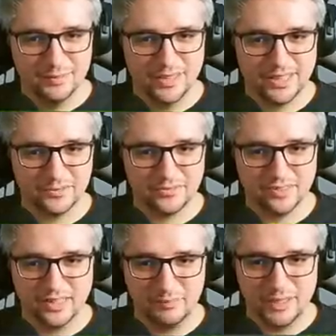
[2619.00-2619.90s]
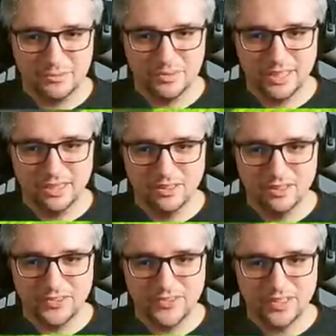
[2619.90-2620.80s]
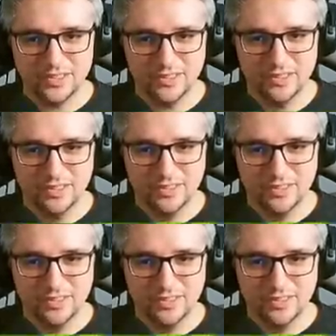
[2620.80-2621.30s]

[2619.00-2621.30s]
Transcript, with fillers: Like, am I really lost here?